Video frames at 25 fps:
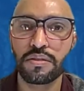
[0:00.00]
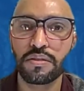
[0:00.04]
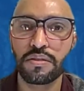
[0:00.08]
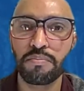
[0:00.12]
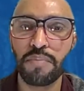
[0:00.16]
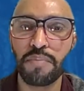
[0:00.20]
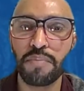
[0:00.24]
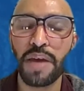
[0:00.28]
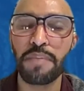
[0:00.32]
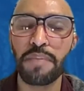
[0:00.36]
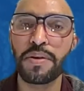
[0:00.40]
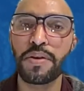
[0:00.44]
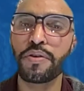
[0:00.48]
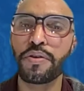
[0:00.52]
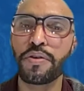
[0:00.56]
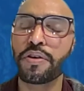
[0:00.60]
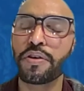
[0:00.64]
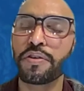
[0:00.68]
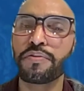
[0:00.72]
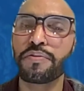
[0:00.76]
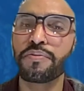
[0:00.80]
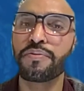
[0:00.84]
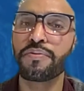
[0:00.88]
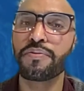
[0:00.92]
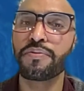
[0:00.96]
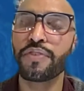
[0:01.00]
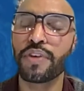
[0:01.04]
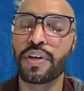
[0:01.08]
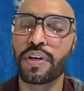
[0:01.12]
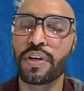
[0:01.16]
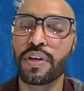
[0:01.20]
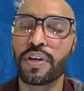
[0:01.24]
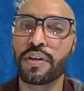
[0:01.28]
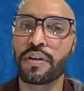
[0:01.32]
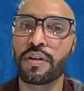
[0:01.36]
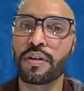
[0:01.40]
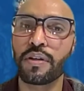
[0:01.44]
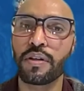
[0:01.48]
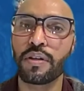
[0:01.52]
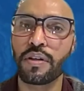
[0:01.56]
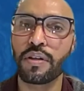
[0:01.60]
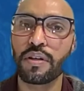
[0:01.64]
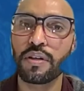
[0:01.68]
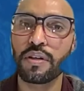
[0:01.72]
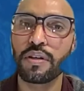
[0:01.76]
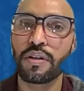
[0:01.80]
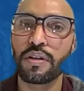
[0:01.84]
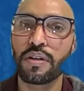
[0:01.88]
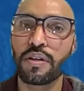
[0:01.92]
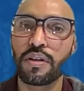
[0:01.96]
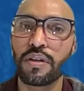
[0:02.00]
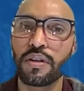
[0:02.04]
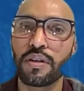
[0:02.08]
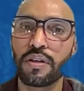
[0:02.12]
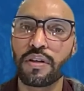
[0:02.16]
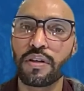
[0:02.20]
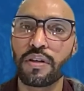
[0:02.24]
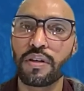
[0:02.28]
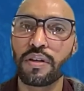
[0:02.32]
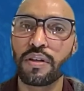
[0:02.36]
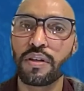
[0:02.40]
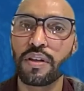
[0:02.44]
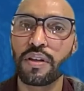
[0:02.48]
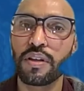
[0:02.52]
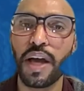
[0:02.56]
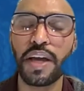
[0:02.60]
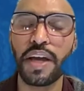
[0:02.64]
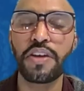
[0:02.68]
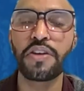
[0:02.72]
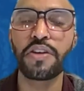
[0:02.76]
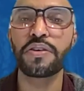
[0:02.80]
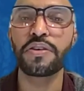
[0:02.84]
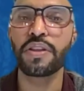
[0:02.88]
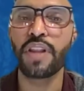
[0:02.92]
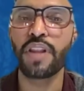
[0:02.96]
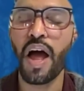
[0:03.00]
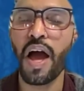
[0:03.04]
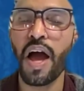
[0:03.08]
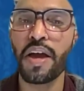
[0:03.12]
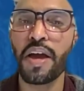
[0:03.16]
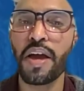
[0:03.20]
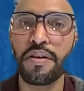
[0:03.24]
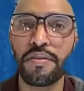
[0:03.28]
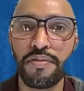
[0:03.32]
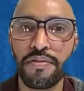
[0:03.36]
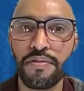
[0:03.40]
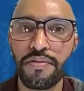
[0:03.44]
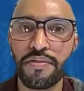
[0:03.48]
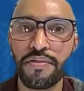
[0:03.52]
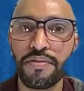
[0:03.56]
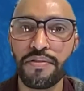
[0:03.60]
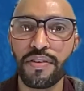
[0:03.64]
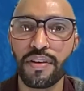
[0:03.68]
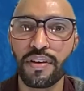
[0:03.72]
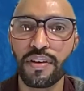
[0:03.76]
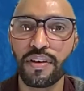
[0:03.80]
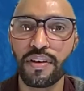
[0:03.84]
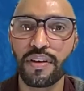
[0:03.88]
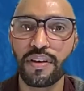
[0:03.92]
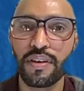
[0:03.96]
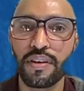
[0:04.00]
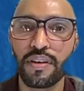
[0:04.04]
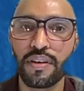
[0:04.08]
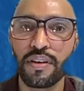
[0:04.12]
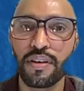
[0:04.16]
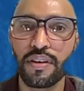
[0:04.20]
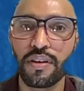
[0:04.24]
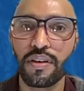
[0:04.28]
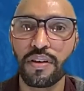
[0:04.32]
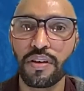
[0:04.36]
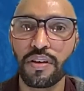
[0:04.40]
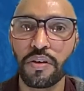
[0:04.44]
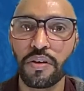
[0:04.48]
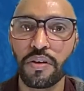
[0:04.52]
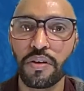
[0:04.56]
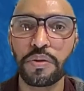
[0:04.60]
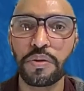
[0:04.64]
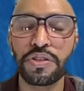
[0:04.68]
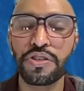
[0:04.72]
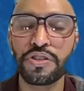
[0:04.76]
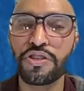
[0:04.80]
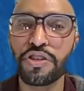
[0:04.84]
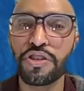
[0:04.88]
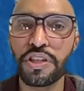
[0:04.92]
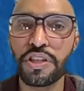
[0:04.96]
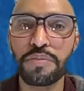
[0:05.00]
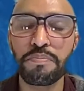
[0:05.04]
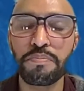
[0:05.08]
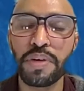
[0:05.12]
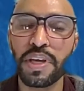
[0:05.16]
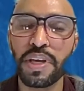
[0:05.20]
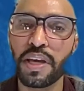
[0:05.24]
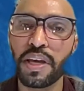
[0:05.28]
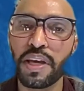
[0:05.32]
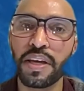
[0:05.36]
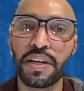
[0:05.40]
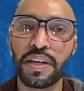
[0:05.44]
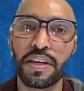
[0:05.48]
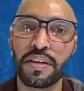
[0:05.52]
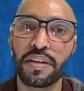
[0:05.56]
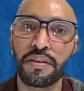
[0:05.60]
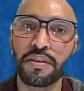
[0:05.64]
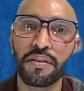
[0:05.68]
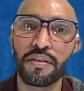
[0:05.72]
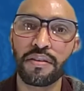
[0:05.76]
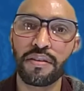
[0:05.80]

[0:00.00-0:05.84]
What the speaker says: Maybe you could feel like your life was just beginning.